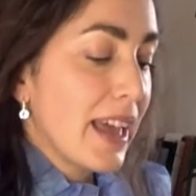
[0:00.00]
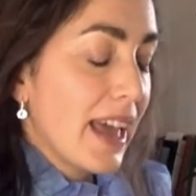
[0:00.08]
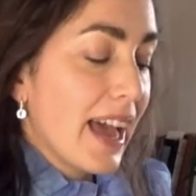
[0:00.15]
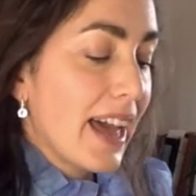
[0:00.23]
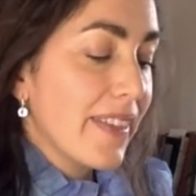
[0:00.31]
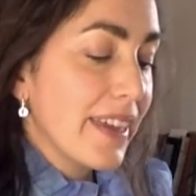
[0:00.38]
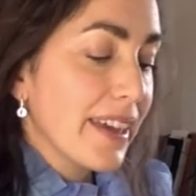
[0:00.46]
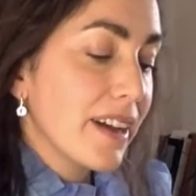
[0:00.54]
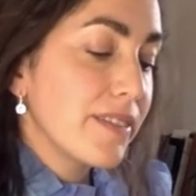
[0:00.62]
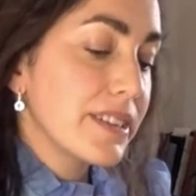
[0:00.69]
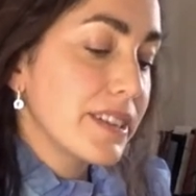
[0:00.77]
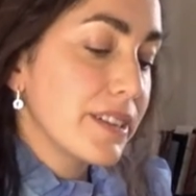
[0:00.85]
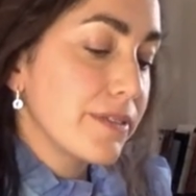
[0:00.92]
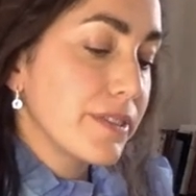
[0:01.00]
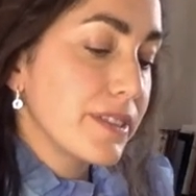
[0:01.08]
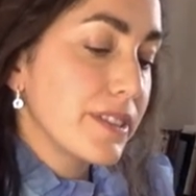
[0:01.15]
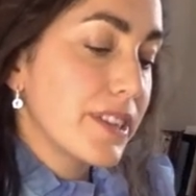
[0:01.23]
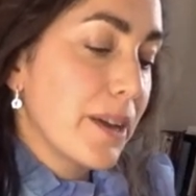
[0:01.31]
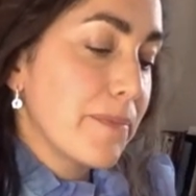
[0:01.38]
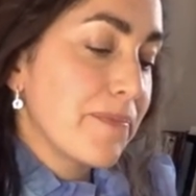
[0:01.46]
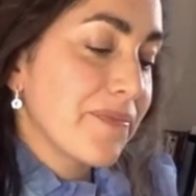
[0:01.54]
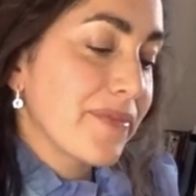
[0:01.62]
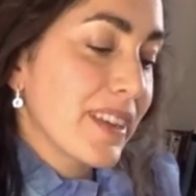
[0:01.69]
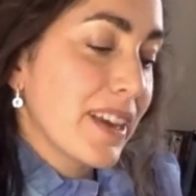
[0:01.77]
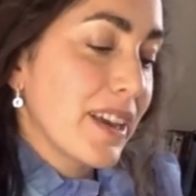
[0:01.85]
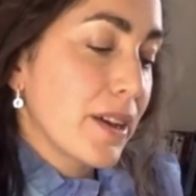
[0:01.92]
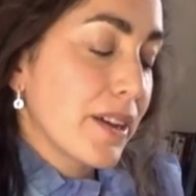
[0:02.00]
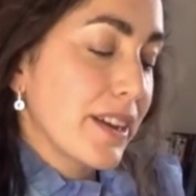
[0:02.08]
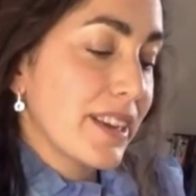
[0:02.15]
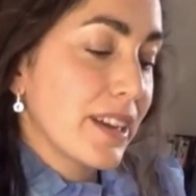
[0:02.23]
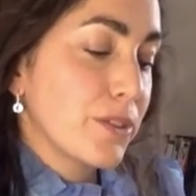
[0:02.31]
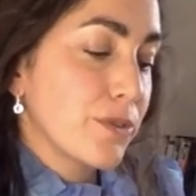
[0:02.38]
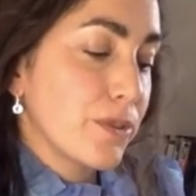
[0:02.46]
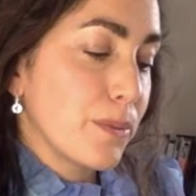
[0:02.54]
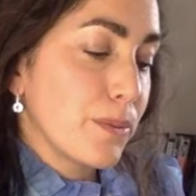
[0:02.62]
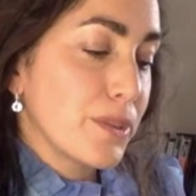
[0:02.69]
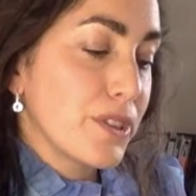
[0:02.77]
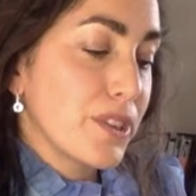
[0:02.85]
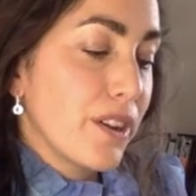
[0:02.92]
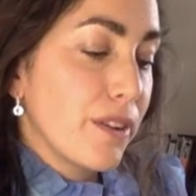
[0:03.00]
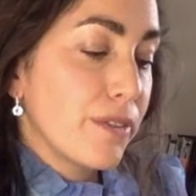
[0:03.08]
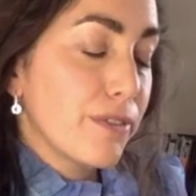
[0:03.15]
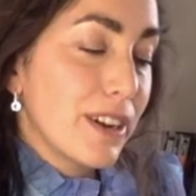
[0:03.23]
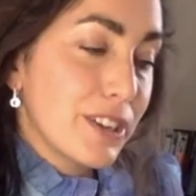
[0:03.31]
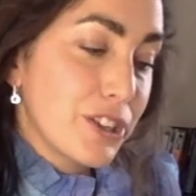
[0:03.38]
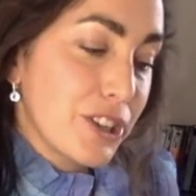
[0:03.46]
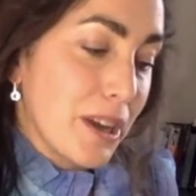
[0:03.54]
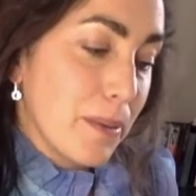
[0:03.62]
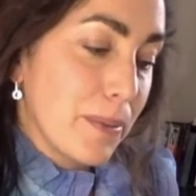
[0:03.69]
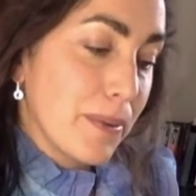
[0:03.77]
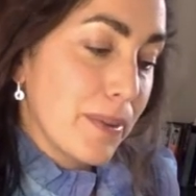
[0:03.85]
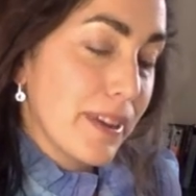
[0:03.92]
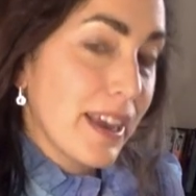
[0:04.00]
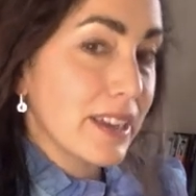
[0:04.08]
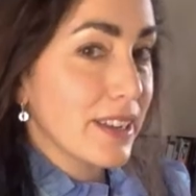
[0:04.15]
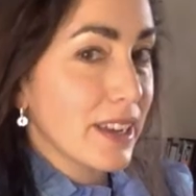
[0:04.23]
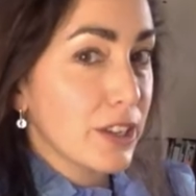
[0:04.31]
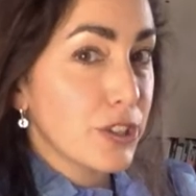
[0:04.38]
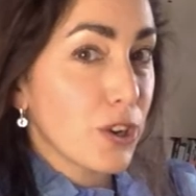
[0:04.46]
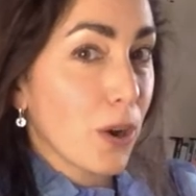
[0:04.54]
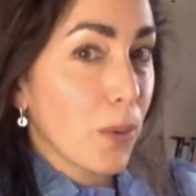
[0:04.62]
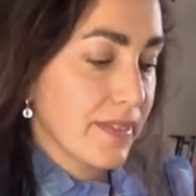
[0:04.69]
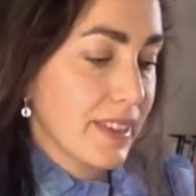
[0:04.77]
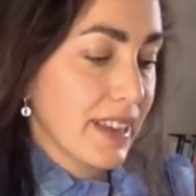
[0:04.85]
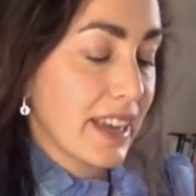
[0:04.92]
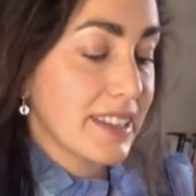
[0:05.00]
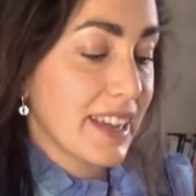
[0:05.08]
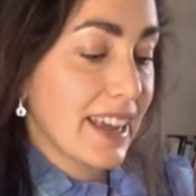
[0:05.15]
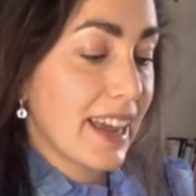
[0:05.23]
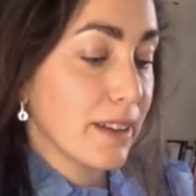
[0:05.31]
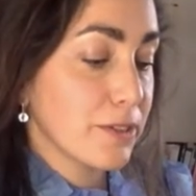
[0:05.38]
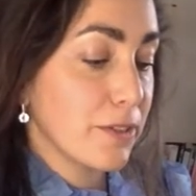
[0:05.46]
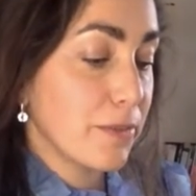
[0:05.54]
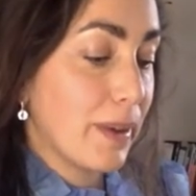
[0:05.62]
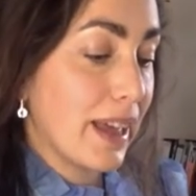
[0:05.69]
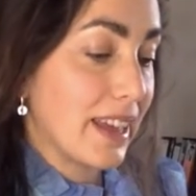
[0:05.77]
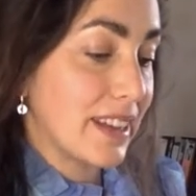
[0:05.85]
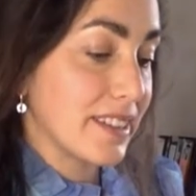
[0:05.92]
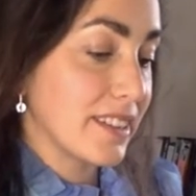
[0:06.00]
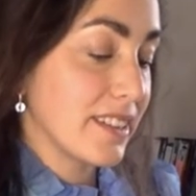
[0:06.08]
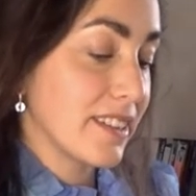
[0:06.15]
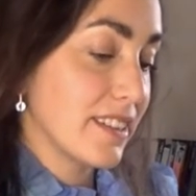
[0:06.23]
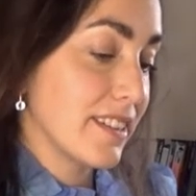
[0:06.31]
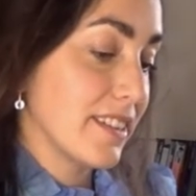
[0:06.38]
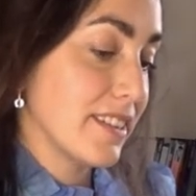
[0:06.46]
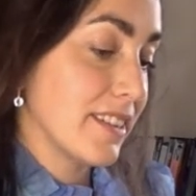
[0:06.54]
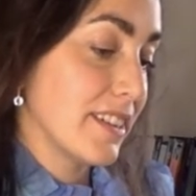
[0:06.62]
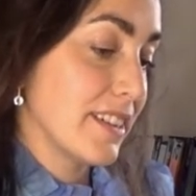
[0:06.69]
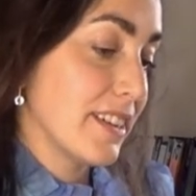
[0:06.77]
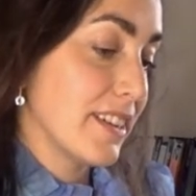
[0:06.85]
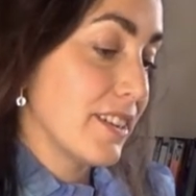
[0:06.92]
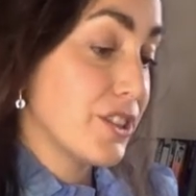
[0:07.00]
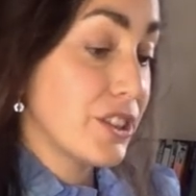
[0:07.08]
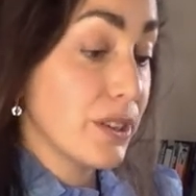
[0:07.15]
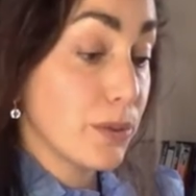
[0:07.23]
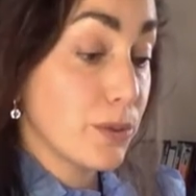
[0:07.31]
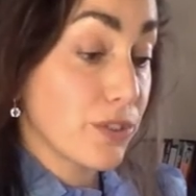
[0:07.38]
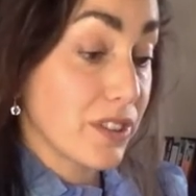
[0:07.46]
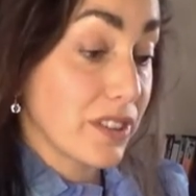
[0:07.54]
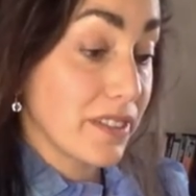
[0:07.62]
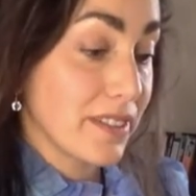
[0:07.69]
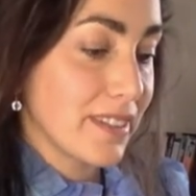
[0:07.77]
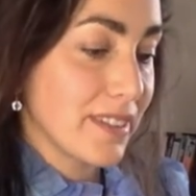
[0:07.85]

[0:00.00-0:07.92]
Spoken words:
and they cover different conundrums. Friendship, getting a job, getting out of bed, children.